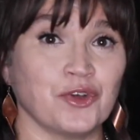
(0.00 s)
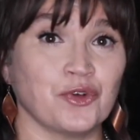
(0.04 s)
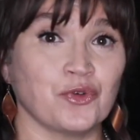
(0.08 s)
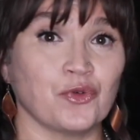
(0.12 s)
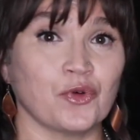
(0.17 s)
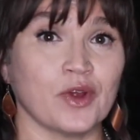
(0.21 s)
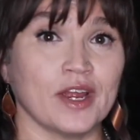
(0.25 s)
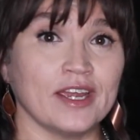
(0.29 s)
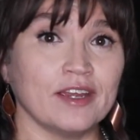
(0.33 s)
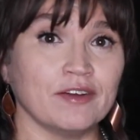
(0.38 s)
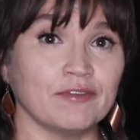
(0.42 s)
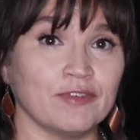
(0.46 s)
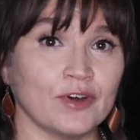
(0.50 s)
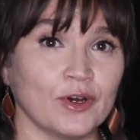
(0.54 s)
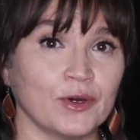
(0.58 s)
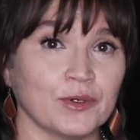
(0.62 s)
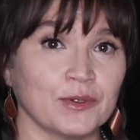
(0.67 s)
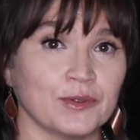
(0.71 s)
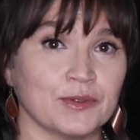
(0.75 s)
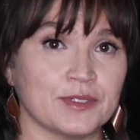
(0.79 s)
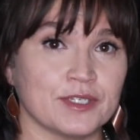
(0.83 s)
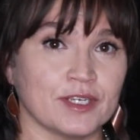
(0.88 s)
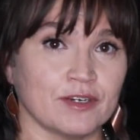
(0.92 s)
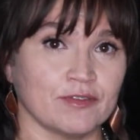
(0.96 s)
great
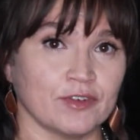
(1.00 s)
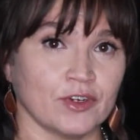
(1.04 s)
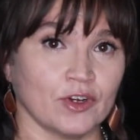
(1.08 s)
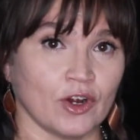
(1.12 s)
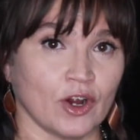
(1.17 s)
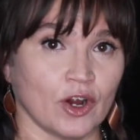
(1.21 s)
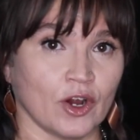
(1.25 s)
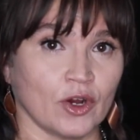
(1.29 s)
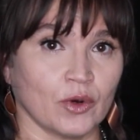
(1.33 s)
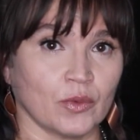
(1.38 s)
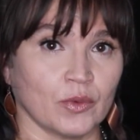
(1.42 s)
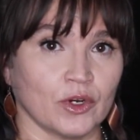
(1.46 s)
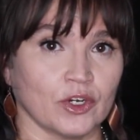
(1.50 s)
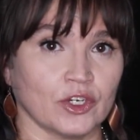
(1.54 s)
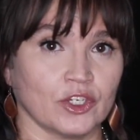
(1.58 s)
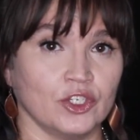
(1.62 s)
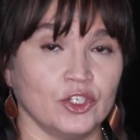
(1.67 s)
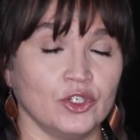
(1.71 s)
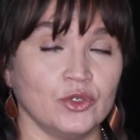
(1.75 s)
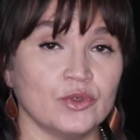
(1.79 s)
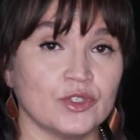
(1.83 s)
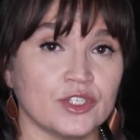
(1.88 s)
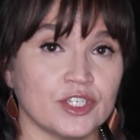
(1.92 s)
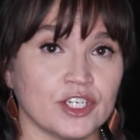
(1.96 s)
photos of your artwork
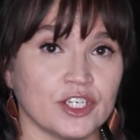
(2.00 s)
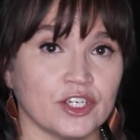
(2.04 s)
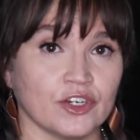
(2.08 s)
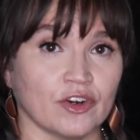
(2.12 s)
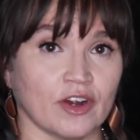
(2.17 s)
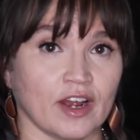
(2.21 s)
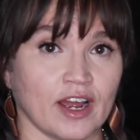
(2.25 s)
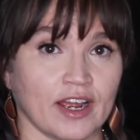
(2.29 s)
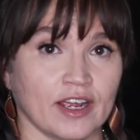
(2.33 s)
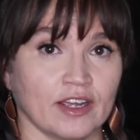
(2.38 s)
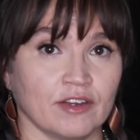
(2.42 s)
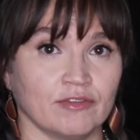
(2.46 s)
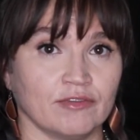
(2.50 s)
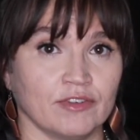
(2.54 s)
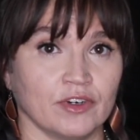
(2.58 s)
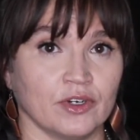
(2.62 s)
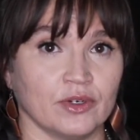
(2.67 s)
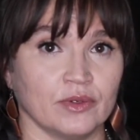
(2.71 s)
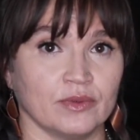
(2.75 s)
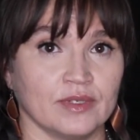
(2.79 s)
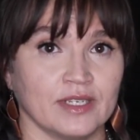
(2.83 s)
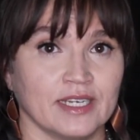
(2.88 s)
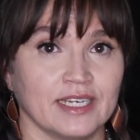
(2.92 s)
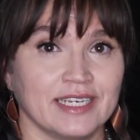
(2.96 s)
using your
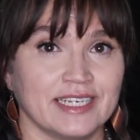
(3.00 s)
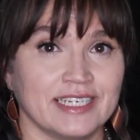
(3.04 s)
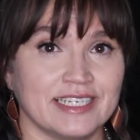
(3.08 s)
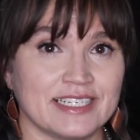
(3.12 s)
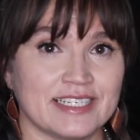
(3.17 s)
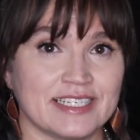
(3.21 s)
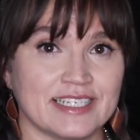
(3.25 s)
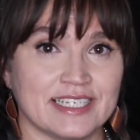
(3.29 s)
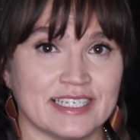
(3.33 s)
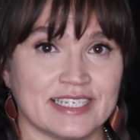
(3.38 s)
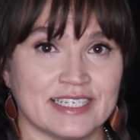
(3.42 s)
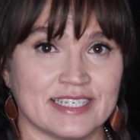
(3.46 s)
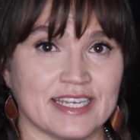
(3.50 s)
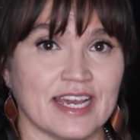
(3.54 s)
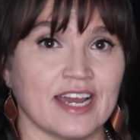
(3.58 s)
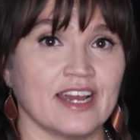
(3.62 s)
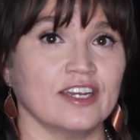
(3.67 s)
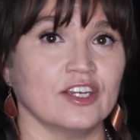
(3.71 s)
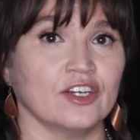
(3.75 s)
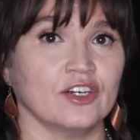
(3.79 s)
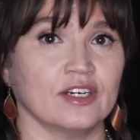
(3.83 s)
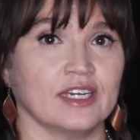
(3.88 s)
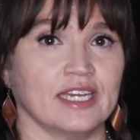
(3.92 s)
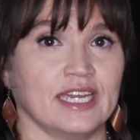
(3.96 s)
iPhone is to set
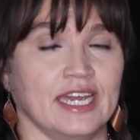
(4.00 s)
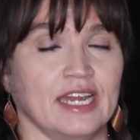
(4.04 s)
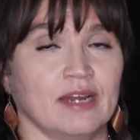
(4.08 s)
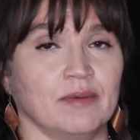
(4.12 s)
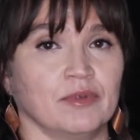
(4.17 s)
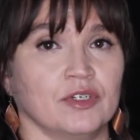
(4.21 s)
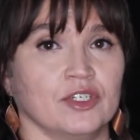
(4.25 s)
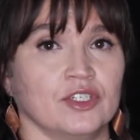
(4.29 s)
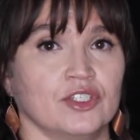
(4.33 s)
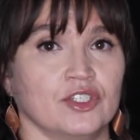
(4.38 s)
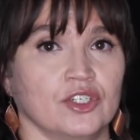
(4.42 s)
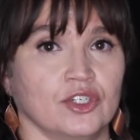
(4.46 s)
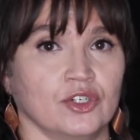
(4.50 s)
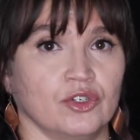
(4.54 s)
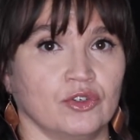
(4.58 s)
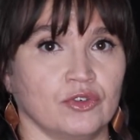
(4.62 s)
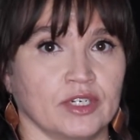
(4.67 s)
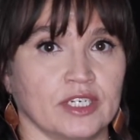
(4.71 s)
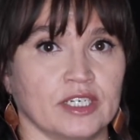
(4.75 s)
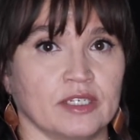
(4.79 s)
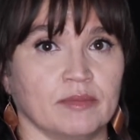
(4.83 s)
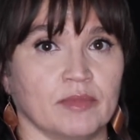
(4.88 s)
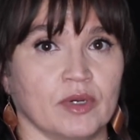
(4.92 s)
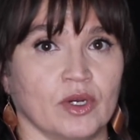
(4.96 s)
your camera to
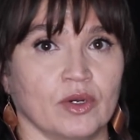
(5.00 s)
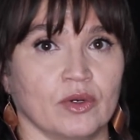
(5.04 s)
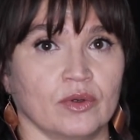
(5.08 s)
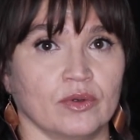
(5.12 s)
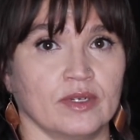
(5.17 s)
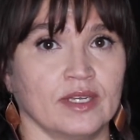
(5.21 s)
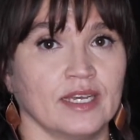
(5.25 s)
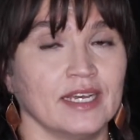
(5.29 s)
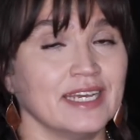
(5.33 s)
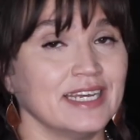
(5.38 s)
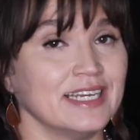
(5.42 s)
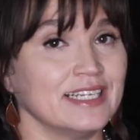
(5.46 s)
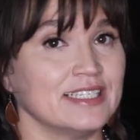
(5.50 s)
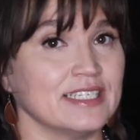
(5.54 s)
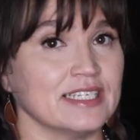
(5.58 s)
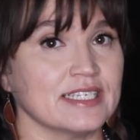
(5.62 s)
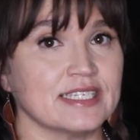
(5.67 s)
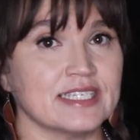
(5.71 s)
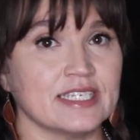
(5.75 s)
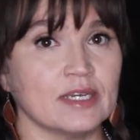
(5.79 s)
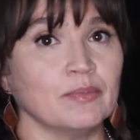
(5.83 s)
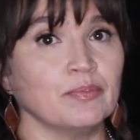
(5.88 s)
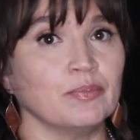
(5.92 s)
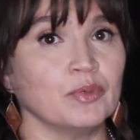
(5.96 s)
grid mode. It's a
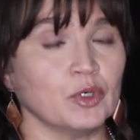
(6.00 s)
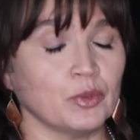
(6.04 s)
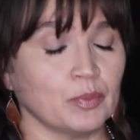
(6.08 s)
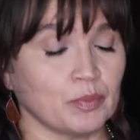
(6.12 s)
simple